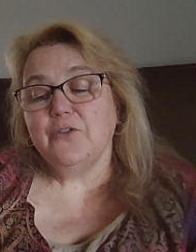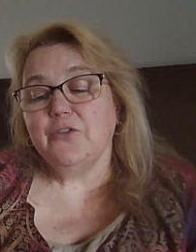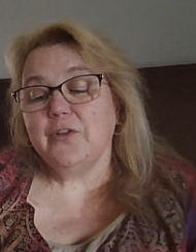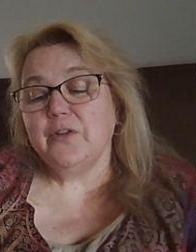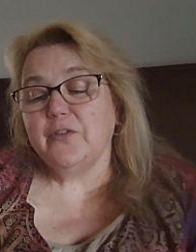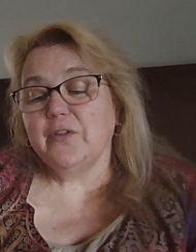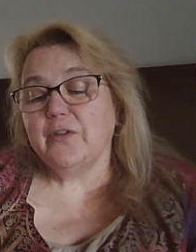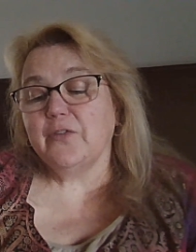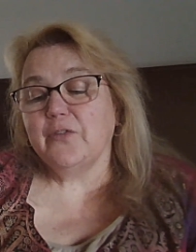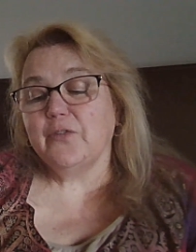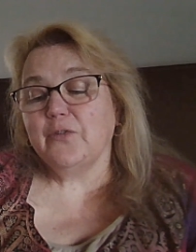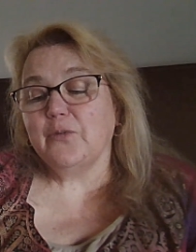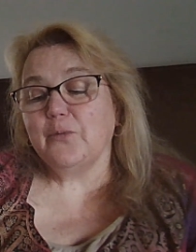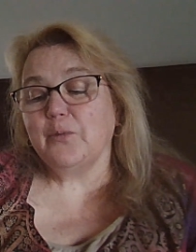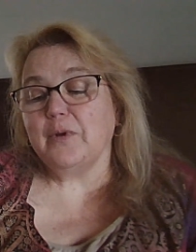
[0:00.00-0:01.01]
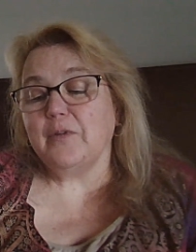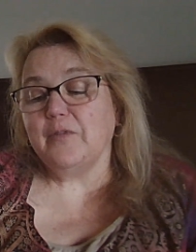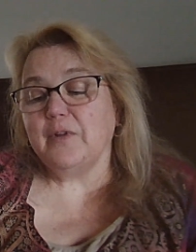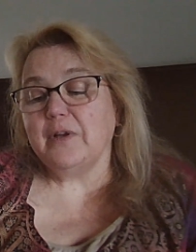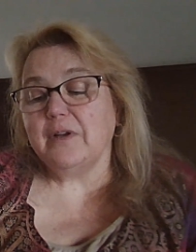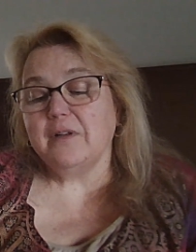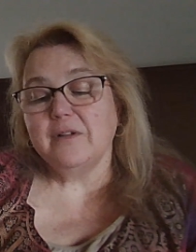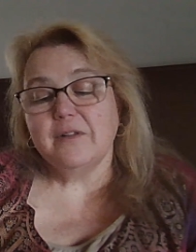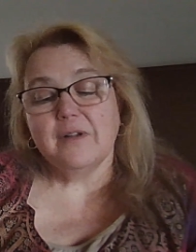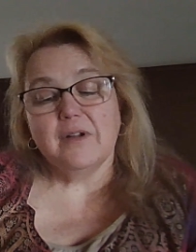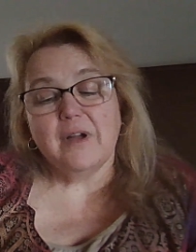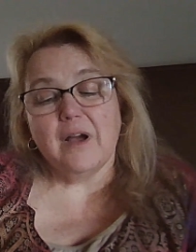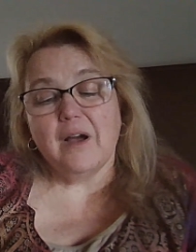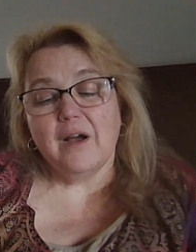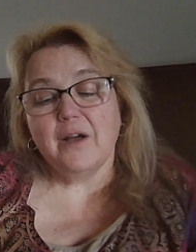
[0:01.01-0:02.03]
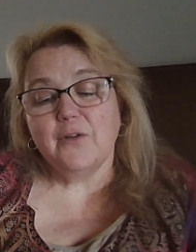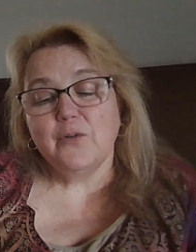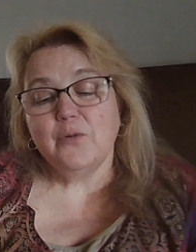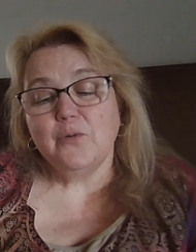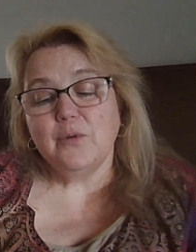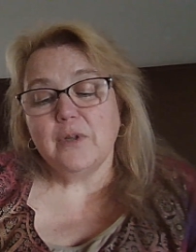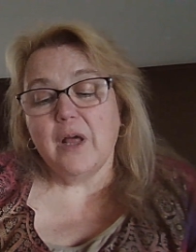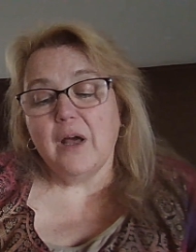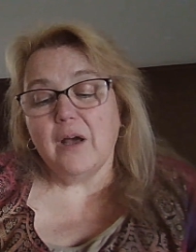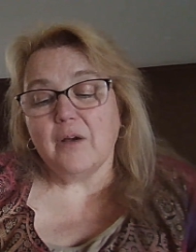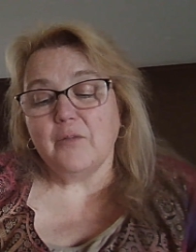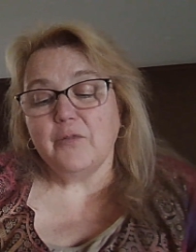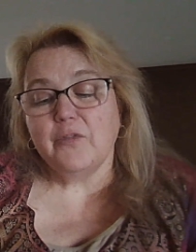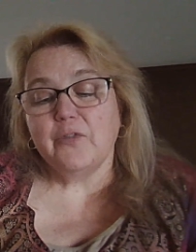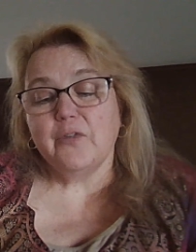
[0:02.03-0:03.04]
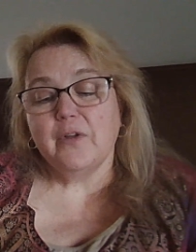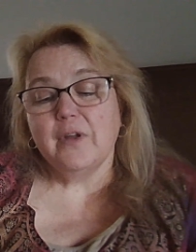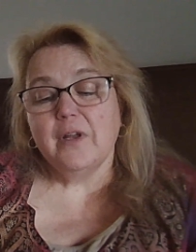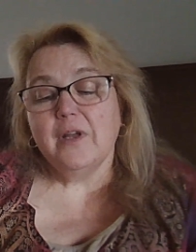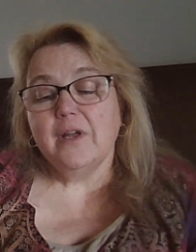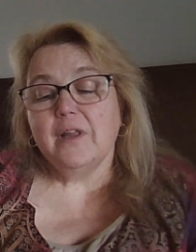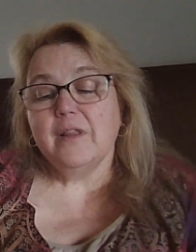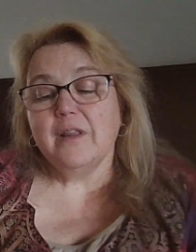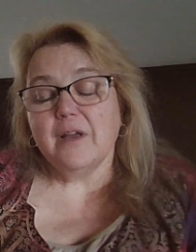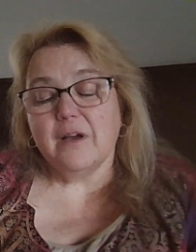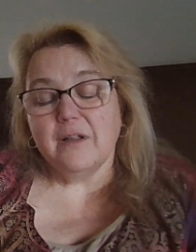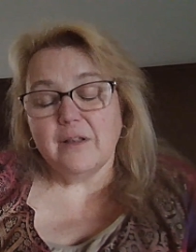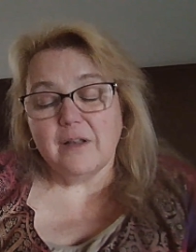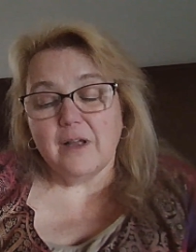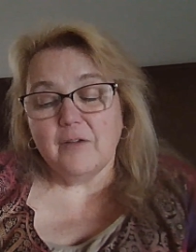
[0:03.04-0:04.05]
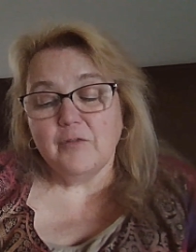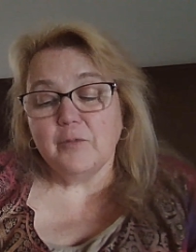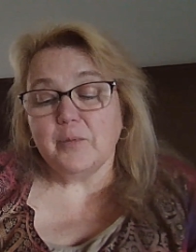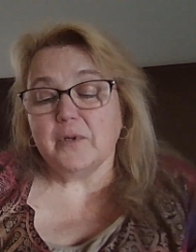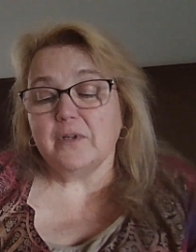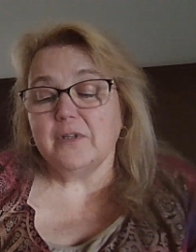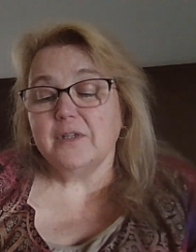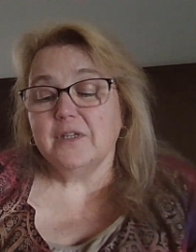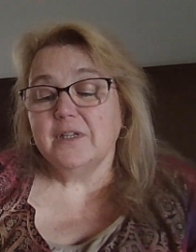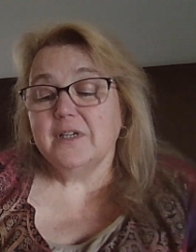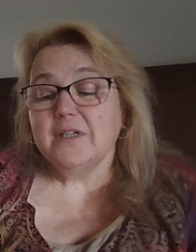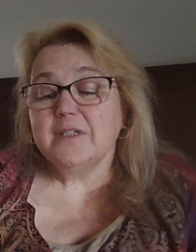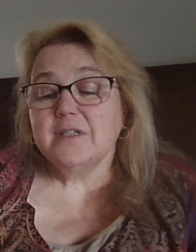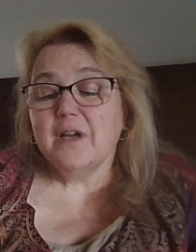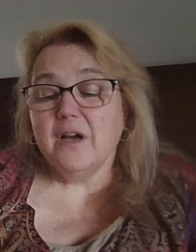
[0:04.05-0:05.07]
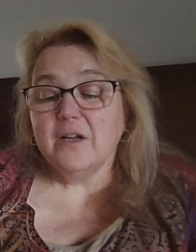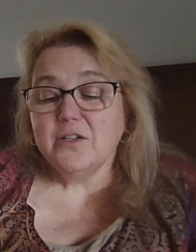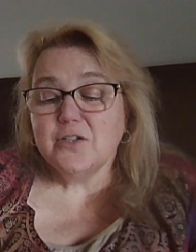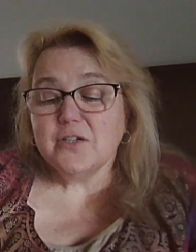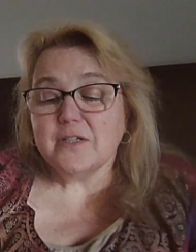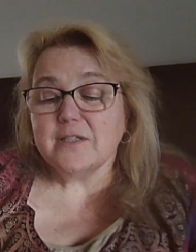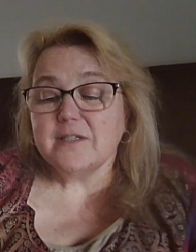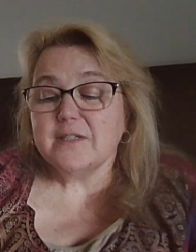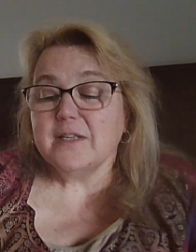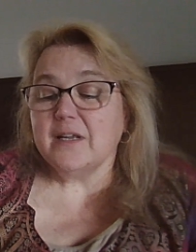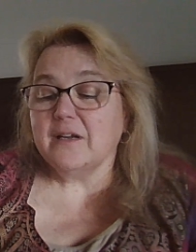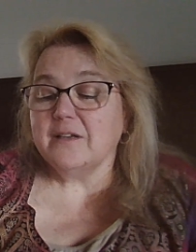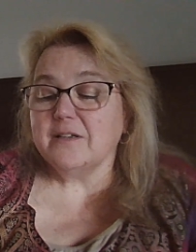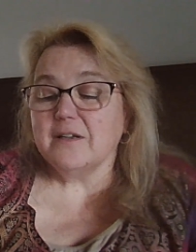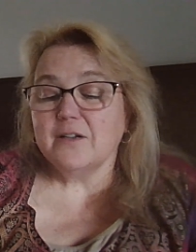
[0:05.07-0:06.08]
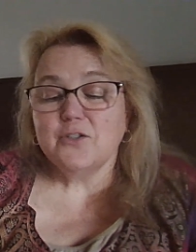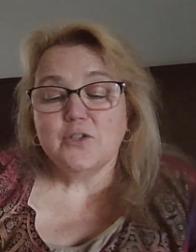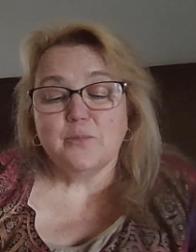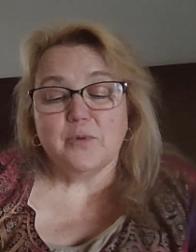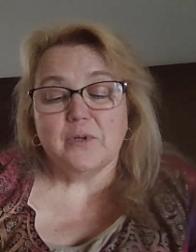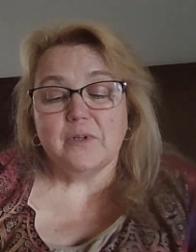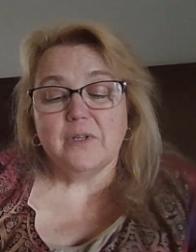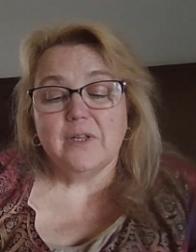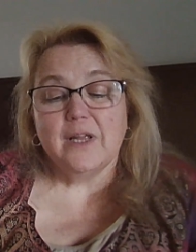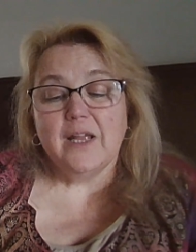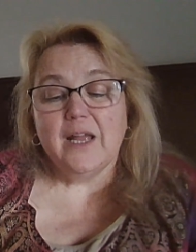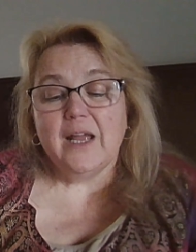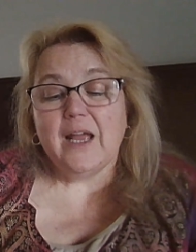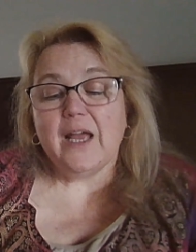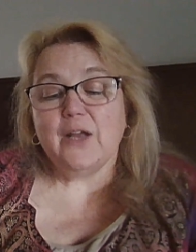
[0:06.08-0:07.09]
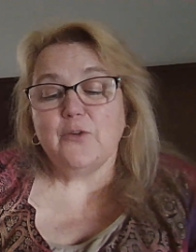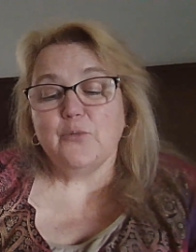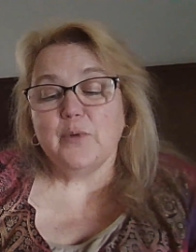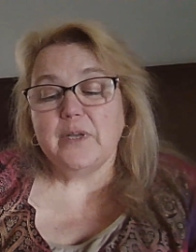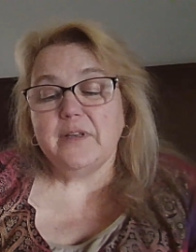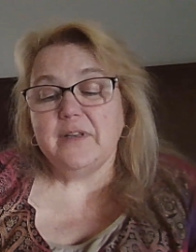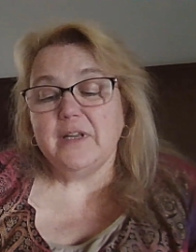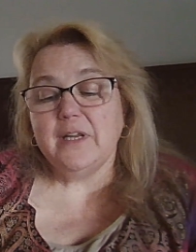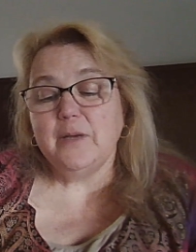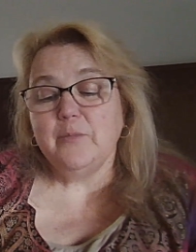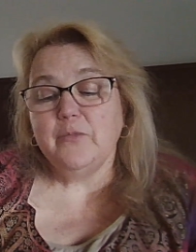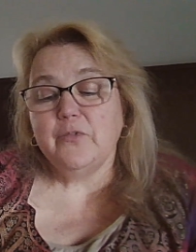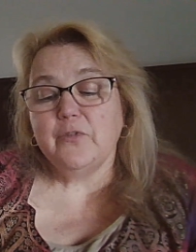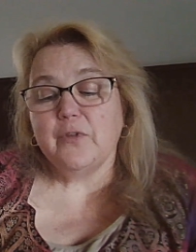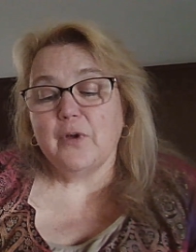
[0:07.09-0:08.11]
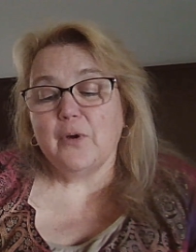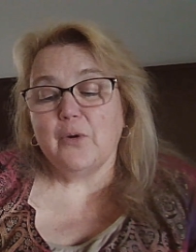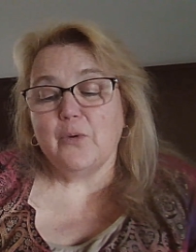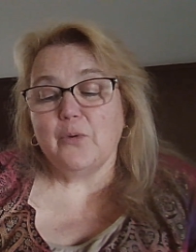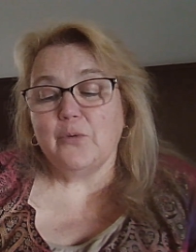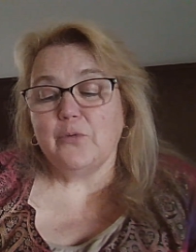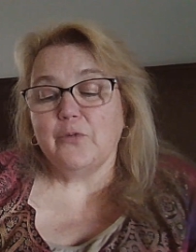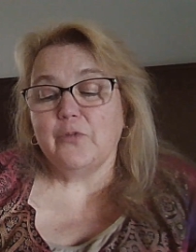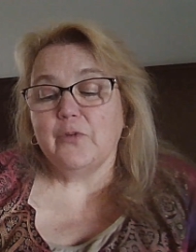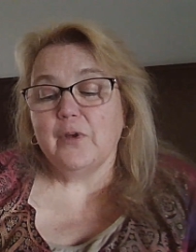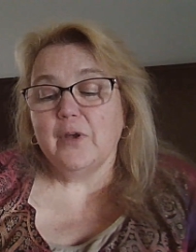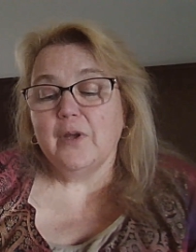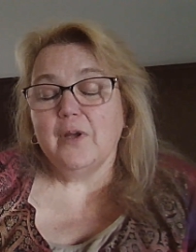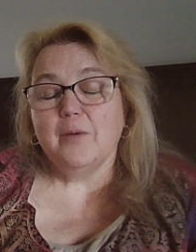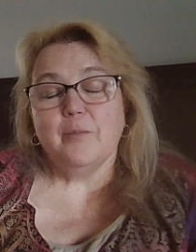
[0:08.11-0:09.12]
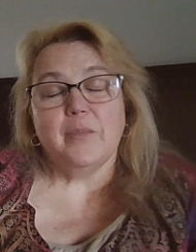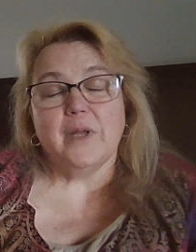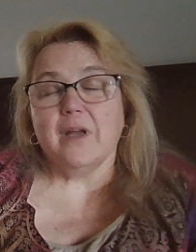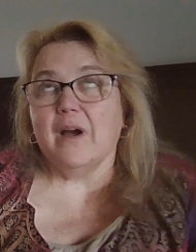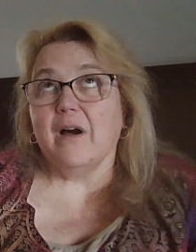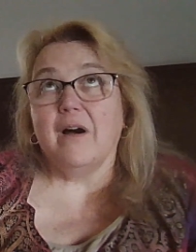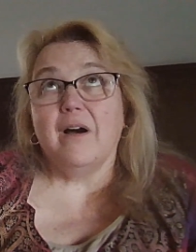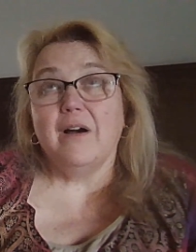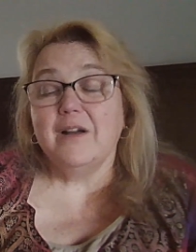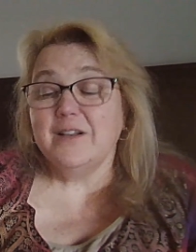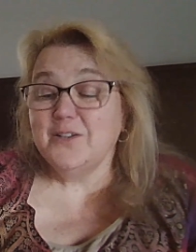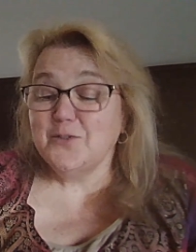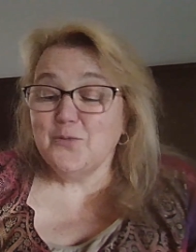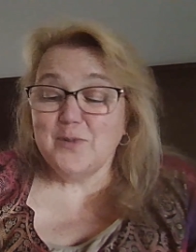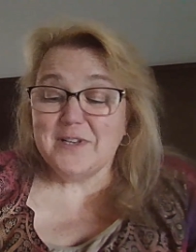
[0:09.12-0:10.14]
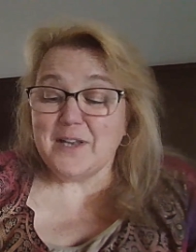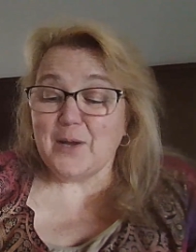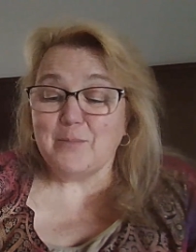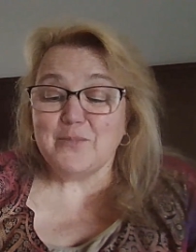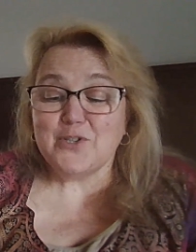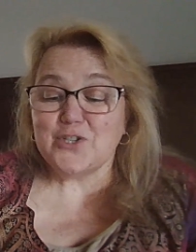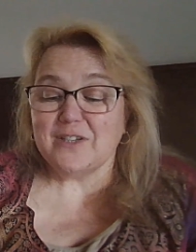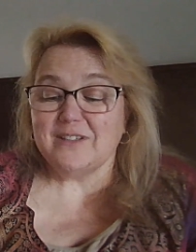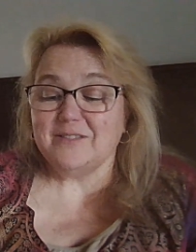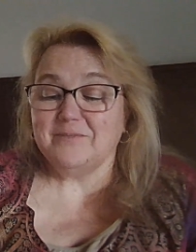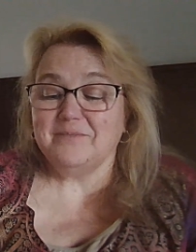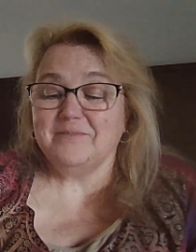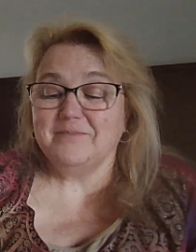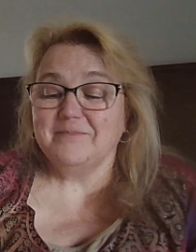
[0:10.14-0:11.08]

Jesus revealed a God who loves the unlovable, touches the untouchable, and redeems those beyond redemption.